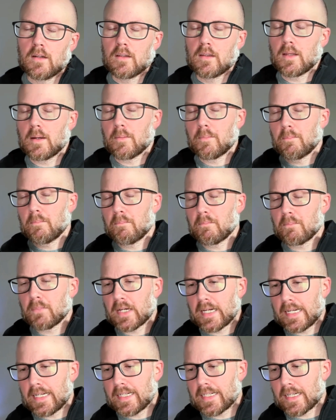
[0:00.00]
the
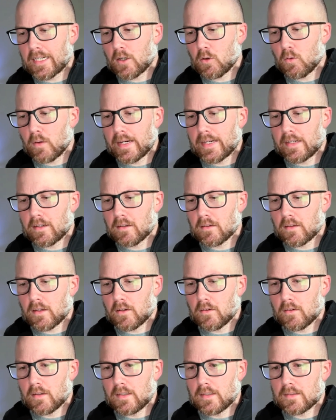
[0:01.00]
key takeaway here
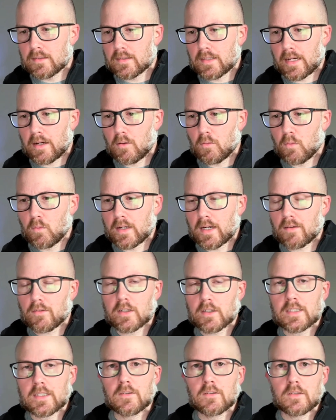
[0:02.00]
though is that whenever
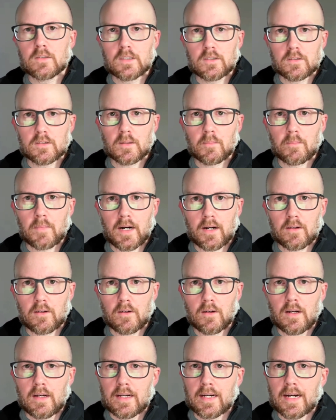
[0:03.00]
you use a
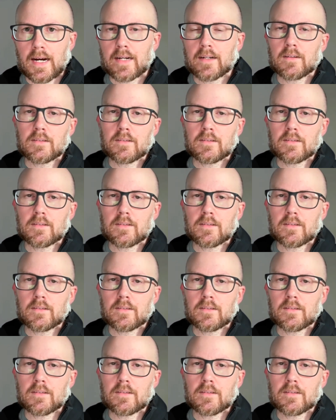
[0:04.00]
model kind